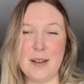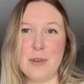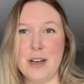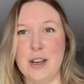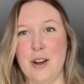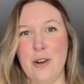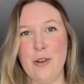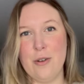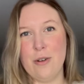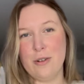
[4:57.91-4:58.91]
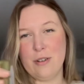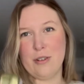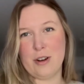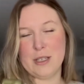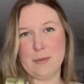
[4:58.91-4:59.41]
I'm gonna go
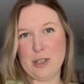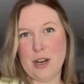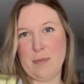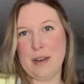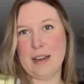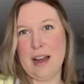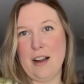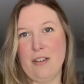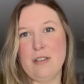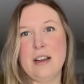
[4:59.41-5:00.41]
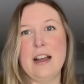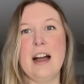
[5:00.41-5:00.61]
Christmas shopping now.